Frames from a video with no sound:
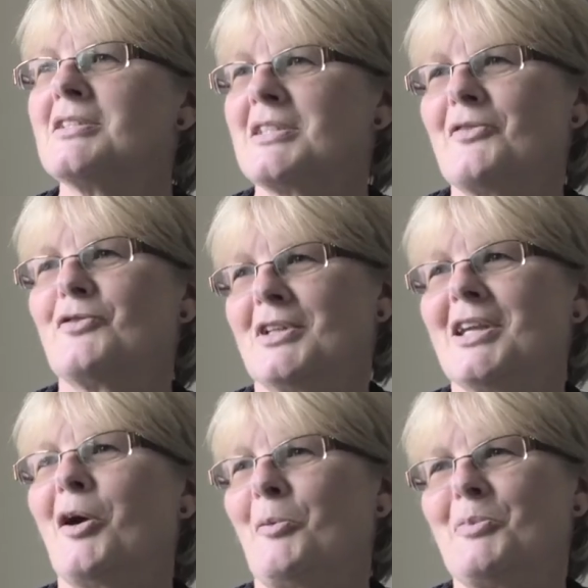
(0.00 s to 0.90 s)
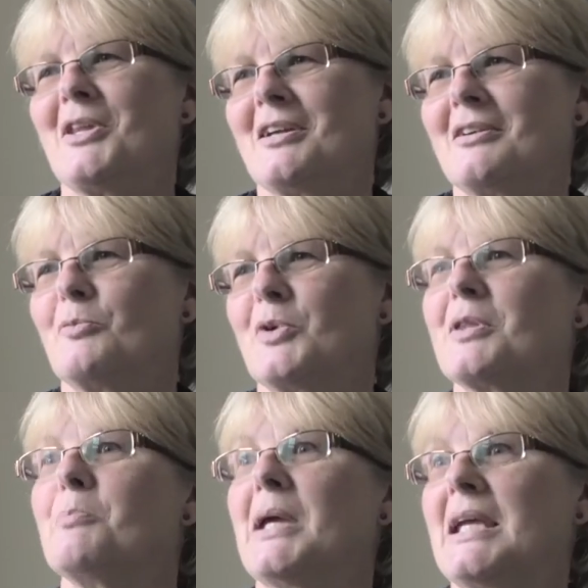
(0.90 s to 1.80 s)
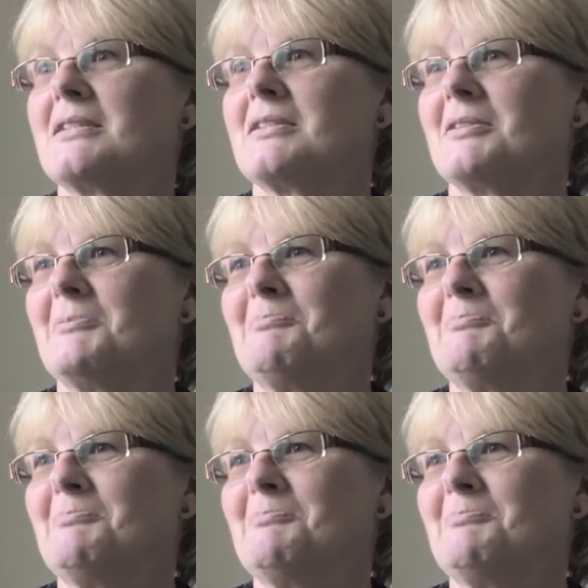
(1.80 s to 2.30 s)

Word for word: definitely up there with the best.